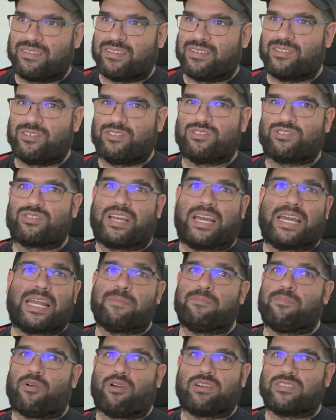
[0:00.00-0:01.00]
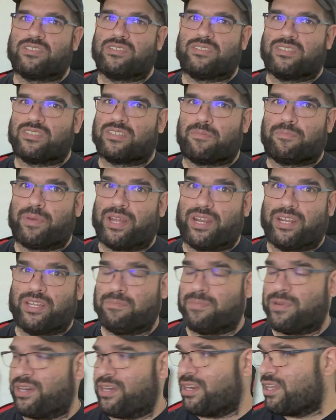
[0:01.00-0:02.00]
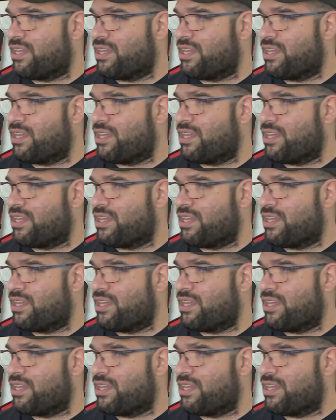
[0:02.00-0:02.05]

just getting parts is just a pain in the butt.